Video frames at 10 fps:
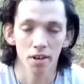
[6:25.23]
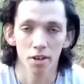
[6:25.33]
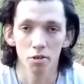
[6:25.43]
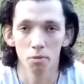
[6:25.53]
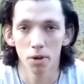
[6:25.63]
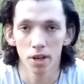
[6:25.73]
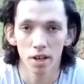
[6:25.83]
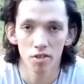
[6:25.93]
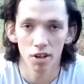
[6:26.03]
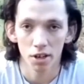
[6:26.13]
into what it
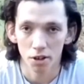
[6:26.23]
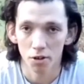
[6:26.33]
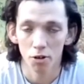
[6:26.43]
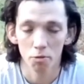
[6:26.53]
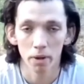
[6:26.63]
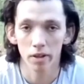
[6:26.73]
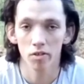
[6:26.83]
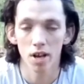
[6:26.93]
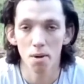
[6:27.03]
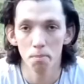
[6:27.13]
is I need to do to make this
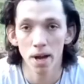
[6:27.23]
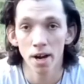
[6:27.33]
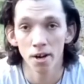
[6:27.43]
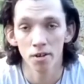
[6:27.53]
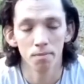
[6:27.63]
camp better.